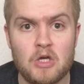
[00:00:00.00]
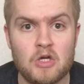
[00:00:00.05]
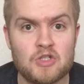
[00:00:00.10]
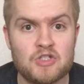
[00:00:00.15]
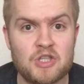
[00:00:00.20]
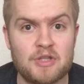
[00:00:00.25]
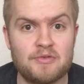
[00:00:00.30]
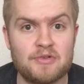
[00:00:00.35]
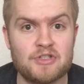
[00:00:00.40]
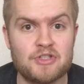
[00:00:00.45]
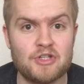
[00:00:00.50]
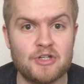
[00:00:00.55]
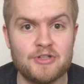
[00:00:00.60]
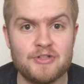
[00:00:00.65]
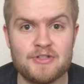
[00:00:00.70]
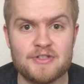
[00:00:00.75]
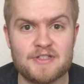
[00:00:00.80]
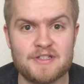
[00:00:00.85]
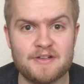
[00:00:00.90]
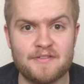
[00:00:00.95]
So there are
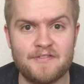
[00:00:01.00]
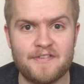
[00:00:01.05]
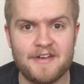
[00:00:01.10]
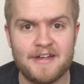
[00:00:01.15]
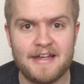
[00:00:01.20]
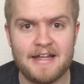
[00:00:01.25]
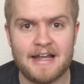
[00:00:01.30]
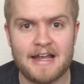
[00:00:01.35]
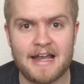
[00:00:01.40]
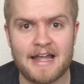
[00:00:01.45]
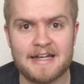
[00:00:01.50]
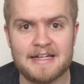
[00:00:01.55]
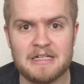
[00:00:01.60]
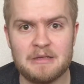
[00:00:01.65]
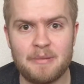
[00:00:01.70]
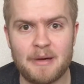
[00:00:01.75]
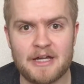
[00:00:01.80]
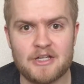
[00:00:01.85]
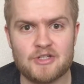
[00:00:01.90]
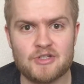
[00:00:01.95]
tons of
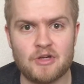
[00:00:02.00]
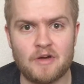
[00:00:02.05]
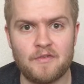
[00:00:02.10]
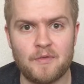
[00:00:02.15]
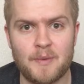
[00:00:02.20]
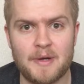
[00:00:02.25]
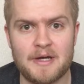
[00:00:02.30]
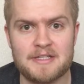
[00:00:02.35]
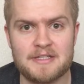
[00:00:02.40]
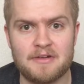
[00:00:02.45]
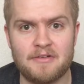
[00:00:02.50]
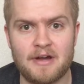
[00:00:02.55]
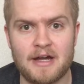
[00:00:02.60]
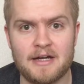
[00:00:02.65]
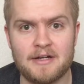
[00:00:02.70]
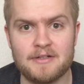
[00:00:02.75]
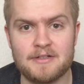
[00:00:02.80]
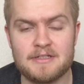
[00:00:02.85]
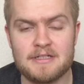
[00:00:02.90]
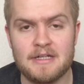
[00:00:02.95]
landing page softwares
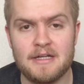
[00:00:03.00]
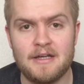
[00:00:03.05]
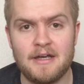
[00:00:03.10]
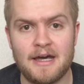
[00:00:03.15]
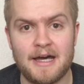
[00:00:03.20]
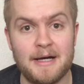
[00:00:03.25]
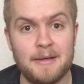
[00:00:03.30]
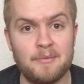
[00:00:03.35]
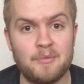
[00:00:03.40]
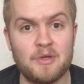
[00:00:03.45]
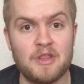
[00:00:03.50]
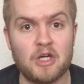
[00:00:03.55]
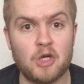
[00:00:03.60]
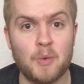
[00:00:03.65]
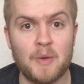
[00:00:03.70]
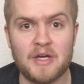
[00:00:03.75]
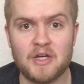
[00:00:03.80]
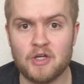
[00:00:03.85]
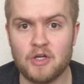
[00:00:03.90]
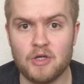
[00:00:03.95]
around. With a
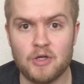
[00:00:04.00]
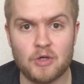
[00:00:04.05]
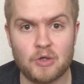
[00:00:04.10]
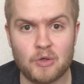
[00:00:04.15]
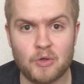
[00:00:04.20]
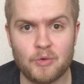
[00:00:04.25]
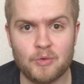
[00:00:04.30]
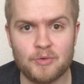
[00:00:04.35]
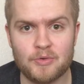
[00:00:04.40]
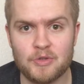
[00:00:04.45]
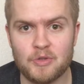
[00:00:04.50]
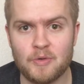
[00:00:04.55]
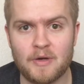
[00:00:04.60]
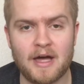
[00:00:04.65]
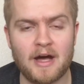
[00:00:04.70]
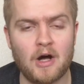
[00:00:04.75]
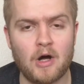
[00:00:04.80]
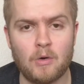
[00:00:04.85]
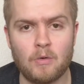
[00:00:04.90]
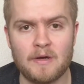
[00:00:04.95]
quick Google, you'll get
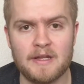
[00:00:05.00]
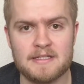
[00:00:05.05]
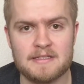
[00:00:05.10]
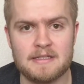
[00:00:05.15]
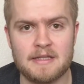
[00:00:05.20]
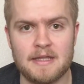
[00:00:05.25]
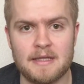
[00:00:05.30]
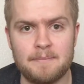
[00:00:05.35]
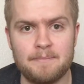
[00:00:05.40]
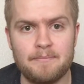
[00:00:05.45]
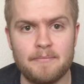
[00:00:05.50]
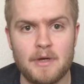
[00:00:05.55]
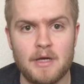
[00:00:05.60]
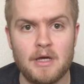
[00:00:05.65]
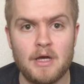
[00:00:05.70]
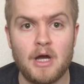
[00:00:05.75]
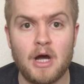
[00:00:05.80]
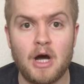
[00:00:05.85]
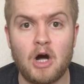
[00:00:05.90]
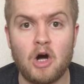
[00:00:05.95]
a whole list of them.
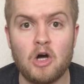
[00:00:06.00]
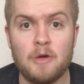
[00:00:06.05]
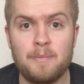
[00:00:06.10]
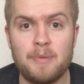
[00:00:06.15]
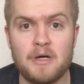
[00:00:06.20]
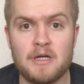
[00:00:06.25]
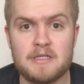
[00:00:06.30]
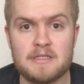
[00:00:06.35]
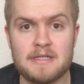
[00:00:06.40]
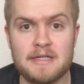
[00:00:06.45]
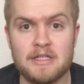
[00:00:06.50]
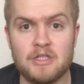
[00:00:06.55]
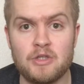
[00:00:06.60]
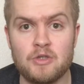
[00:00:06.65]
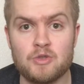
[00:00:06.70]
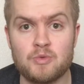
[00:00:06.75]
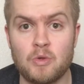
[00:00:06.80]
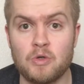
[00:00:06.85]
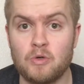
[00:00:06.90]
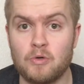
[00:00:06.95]
I personally
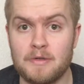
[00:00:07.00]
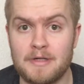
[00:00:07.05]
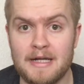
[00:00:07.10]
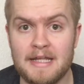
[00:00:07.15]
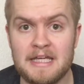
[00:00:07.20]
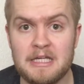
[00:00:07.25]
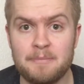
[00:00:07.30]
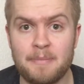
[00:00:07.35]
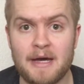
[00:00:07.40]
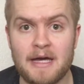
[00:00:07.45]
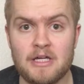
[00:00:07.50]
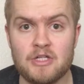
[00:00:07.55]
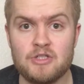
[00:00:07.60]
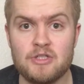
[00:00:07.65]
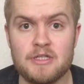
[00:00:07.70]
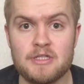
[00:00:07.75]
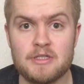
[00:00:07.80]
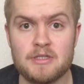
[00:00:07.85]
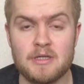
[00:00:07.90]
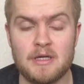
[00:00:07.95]
use one called Lead
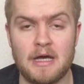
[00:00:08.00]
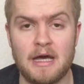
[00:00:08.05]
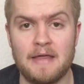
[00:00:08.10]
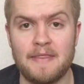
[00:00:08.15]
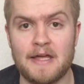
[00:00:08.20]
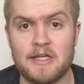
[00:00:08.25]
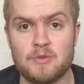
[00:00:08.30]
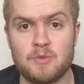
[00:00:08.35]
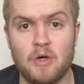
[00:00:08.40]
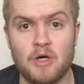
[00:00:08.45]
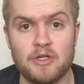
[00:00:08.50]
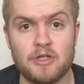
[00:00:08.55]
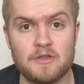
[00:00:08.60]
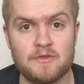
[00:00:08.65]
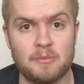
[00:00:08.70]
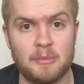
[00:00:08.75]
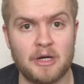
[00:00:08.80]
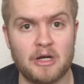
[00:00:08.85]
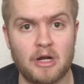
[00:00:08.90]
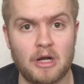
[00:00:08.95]
Pages, and that's what I use
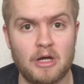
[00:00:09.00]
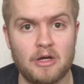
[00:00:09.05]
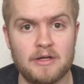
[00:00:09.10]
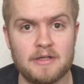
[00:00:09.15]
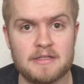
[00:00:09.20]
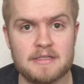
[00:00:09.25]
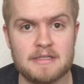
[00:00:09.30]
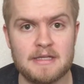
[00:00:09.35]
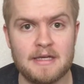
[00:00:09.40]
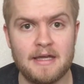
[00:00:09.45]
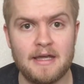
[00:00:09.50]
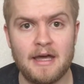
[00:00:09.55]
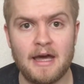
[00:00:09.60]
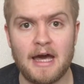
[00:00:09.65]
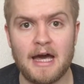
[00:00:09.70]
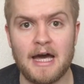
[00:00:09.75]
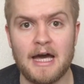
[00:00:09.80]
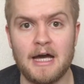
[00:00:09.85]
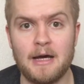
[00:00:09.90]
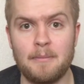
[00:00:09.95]
for my clients.
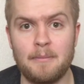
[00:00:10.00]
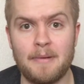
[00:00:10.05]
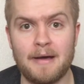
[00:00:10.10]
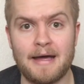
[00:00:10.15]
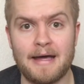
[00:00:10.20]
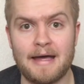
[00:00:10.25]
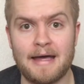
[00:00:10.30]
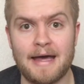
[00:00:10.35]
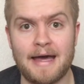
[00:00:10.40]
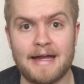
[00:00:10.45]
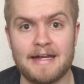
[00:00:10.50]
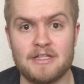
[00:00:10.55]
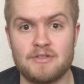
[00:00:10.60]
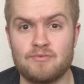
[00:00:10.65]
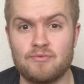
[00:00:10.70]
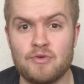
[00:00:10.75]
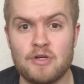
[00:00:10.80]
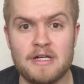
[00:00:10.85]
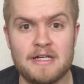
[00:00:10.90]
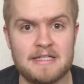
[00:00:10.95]
And it's
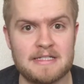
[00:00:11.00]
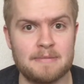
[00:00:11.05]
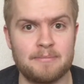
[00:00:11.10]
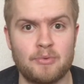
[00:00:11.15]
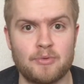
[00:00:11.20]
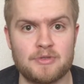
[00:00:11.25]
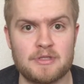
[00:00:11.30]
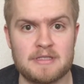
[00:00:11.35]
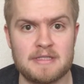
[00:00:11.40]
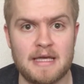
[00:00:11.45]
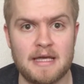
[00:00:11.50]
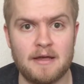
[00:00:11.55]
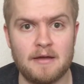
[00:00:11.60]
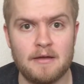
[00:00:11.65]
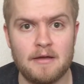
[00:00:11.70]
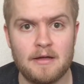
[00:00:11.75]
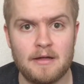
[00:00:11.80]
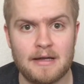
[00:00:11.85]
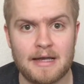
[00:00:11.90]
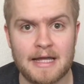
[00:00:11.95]
really simple to set
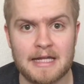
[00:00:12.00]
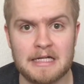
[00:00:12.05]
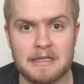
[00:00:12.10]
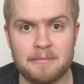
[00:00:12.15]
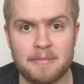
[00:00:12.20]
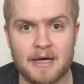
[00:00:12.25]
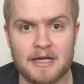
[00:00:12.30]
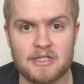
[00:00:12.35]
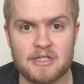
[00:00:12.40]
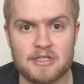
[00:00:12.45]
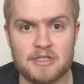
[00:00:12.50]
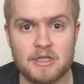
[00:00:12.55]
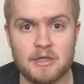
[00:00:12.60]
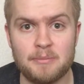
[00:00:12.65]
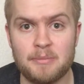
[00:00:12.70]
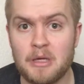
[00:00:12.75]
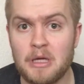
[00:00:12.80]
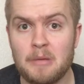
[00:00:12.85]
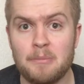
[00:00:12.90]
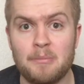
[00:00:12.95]
landing pages
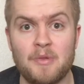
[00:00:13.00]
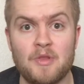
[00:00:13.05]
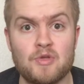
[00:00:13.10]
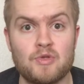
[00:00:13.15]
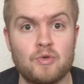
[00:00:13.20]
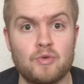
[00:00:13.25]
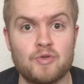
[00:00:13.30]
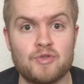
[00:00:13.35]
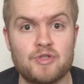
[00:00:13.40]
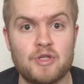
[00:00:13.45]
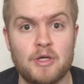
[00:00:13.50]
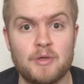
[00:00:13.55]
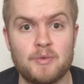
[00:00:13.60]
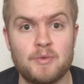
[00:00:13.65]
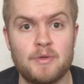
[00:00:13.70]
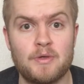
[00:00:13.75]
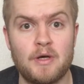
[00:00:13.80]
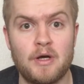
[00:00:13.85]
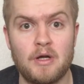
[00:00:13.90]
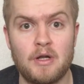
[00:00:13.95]
up, but there's also
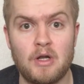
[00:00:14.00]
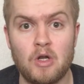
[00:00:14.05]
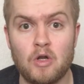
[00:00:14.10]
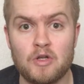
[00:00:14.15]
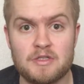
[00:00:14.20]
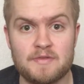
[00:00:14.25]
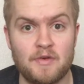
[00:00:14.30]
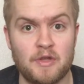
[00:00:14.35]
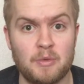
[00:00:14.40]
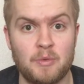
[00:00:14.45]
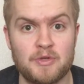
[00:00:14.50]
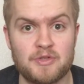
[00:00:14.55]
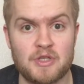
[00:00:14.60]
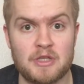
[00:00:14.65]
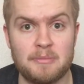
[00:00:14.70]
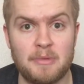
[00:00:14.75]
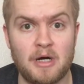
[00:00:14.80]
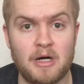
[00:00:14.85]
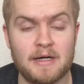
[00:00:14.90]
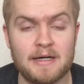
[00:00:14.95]
lots of other ones on
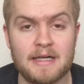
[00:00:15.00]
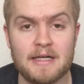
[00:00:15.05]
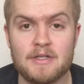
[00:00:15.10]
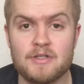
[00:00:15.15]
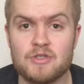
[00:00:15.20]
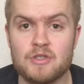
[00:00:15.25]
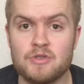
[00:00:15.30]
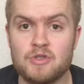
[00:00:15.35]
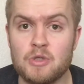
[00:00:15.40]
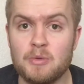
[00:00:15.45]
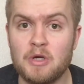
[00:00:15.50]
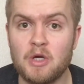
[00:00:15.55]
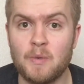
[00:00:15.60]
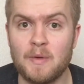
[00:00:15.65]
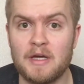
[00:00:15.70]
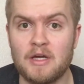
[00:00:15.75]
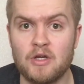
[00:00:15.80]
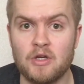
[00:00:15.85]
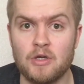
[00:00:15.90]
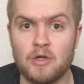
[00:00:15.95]
the market. So do a
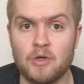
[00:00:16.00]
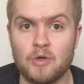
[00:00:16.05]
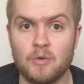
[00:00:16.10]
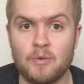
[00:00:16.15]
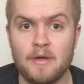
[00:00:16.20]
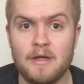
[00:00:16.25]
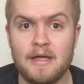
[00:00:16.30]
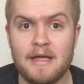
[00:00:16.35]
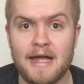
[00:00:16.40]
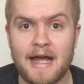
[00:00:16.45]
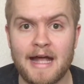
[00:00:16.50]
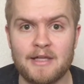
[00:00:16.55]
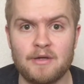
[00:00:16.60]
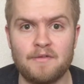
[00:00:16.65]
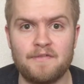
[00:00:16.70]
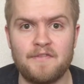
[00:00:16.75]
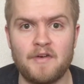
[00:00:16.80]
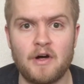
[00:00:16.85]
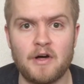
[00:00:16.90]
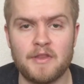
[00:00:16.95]
quick Google and you'll
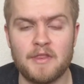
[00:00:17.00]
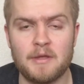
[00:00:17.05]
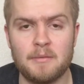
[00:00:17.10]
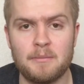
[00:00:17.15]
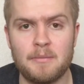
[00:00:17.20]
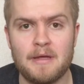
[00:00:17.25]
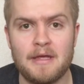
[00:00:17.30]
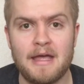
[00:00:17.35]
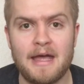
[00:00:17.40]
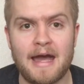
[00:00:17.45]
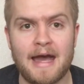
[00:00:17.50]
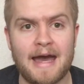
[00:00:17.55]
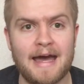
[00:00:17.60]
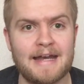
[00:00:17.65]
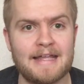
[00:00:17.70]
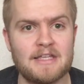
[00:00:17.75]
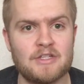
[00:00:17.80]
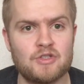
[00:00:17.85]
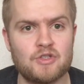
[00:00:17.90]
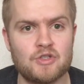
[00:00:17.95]
find them. And
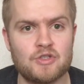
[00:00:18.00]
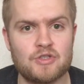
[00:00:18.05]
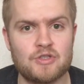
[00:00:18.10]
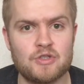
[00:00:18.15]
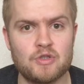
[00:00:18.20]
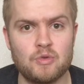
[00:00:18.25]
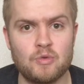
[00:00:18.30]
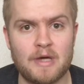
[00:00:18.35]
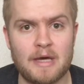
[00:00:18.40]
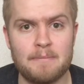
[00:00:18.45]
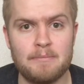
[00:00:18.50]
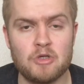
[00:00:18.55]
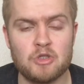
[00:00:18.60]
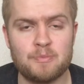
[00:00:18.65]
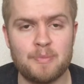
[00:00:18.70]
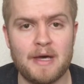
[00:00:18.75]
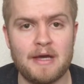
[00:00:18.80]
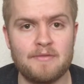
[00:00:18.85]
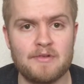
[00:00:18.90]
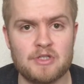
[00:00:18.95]
it's just, you'll get much
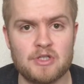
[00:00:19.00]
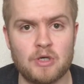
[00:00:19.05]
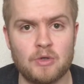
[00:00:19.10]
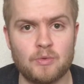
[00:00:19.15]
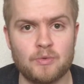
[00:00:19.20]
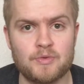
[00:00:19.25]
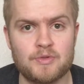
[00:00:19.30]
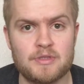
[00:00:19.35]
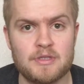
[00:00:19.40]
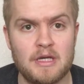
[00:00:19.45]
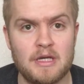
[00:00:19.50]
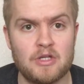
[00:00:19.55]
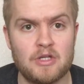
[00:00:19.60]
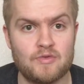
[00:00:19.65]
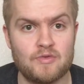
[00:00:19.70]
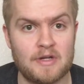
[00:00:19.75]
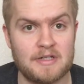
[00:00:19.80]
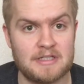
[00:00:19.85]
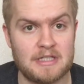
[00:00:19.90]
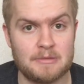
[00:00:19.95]
better results
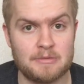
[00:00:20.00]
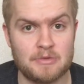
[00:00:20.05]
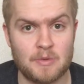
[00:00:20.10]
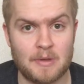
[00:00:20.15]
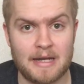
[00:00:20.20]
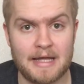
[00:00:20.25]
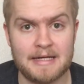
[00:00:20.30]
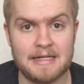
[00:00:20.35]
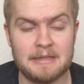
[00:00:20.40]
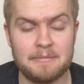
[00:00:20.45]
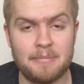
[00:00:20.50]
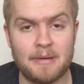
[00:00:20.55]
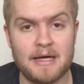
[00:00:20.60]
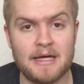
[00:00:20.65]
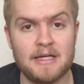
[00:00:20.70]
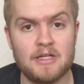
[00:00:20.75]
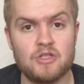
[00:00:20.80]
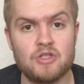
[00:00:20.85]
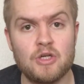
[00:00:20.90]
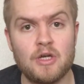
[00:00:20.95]
directing them to a landing
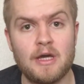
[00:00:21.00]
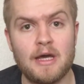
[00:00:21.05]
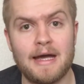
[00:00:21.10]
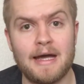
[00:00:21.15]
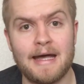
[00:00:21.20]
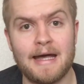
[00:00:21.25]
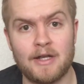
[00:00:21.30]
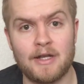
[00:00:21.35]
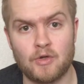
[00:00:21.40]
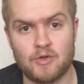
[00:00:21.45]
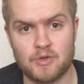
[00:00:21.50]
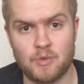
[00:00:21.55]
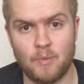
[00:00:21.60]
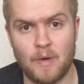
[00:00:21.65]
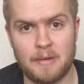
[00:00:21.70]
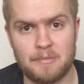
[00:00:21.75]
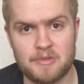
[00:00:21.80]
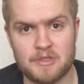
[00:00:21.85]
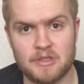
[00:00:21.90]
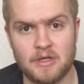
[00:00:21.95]
page and not a
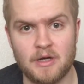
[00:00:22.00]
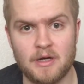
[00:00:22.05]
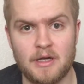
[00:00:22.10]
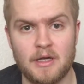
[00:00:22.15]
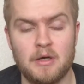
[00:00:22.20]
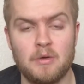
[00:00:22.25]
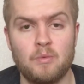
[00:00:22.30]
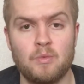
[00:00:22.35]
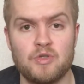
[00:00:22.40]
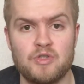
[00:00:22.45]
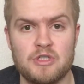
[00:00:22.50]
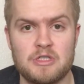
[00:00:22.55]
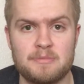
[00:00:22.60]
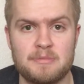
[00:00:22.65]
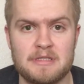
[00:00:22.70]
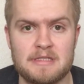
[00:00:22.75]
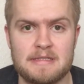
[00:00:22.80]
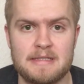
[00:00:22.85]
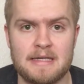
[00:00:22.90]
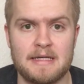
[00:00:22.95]
website, which is
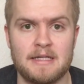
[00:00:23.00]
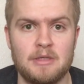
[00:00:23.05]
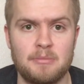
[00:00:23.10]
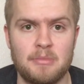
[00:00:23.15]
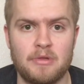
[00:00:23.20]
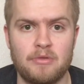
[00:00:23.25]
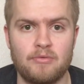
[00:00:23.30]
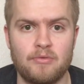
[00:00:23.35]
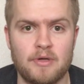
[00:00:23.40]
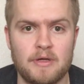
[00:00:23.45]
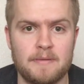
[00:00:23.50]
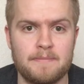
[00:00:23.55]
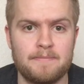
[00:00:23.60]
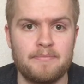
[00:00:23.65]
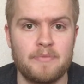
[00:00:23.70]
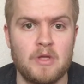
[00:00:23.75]
mistake number 3.